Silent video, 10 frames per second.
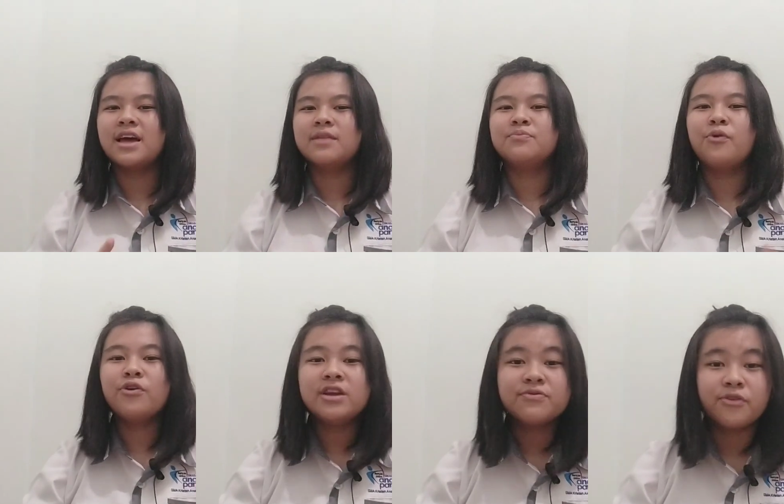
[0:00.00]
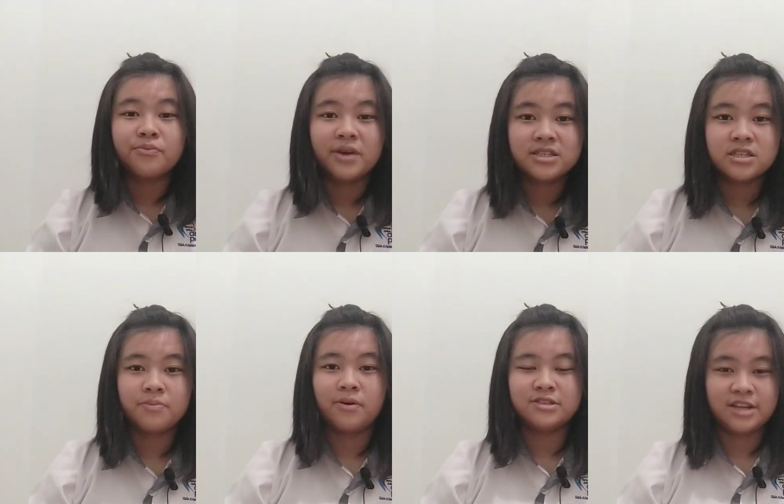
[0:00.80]
get more information
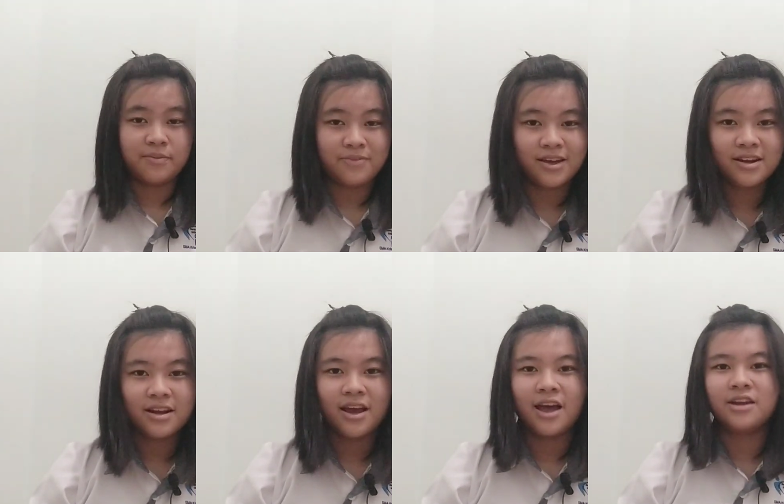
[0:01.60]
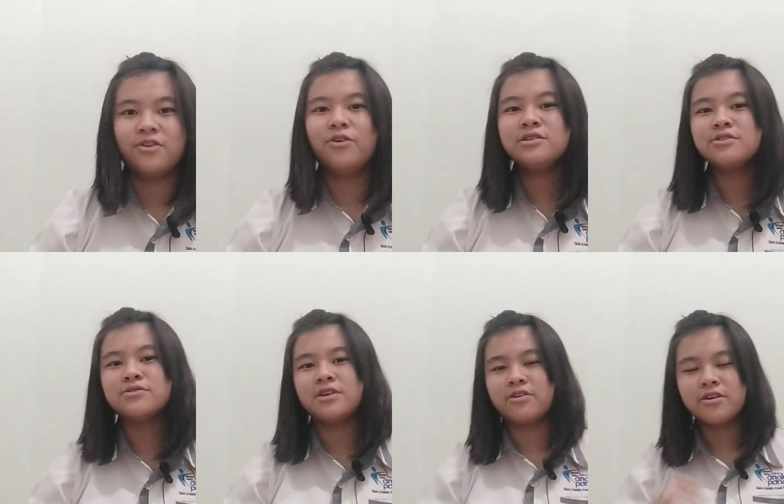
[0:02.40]
about Japan and
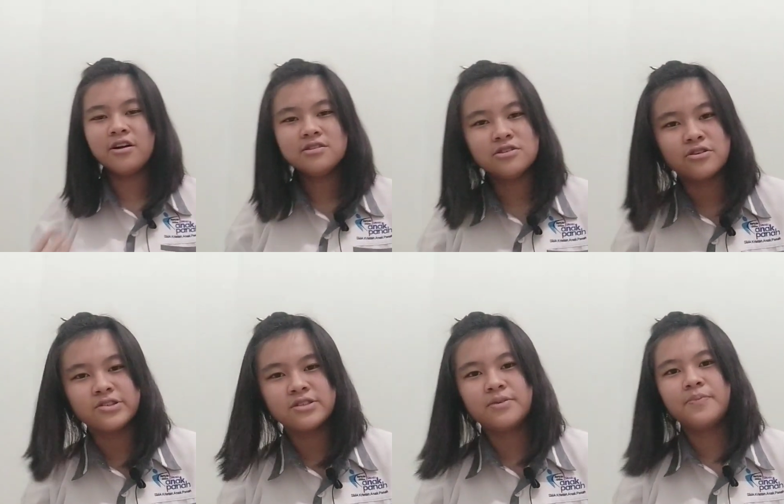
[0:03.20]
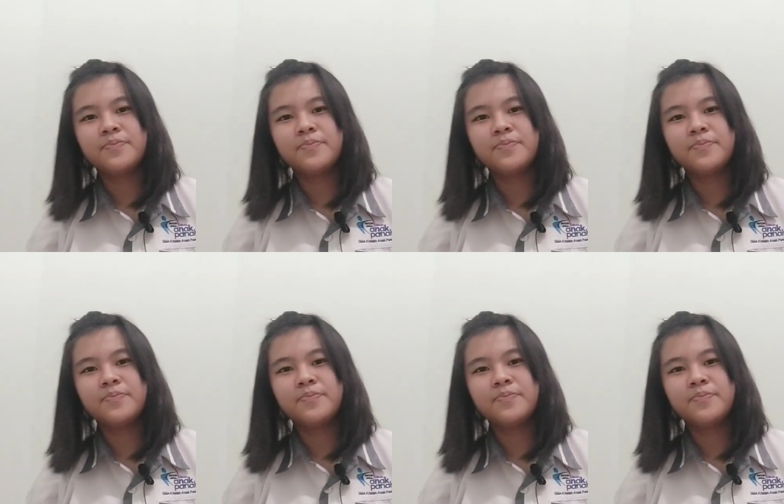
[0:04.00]
also their cultures.